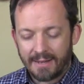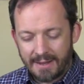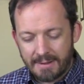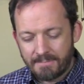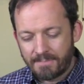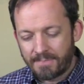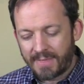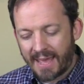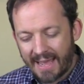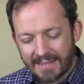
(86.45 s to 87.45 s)
The
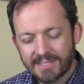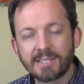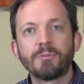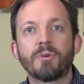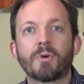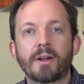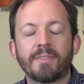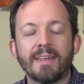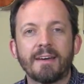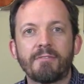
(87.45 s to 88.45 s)
hats that we wear,
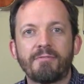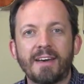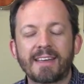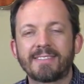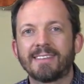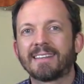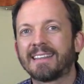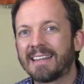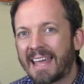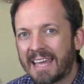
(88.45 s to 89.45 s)
they affect the
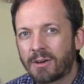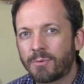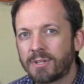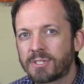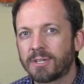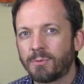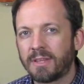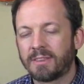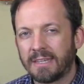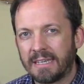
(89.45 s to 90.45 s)
language that
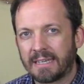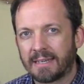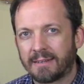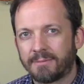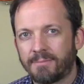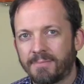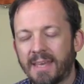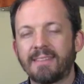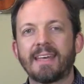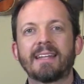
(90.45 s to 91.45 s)
we think in.
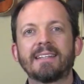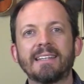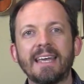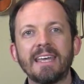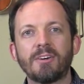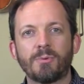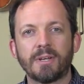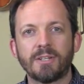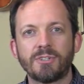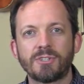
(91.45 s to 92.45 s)
And that
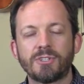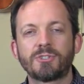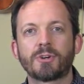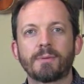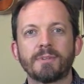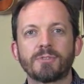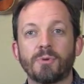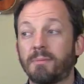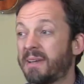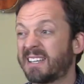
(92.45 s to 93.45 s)
language determines
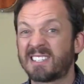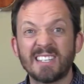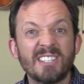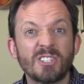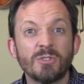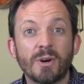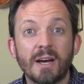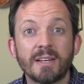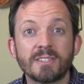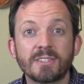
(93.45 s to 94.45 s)
what makes sense to
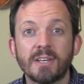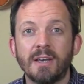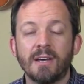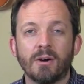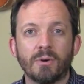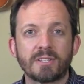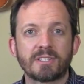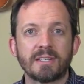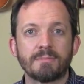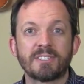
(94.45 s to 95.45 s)
us, what
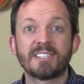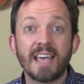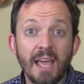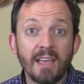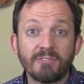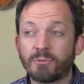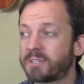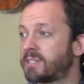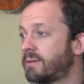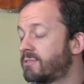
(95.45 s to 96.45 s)
seems safe,
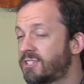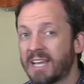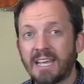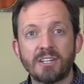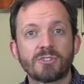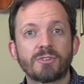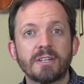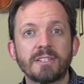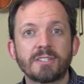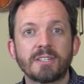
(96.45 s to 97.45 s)
what seems
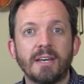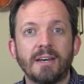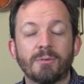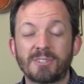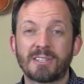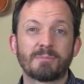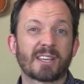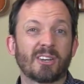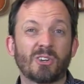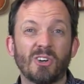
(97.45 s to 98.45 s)
dangerous, what seems
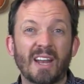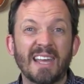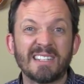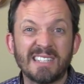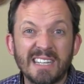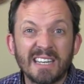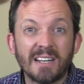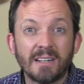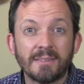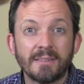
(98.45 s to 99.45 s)
like a good
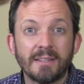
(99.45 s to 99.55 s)
idea,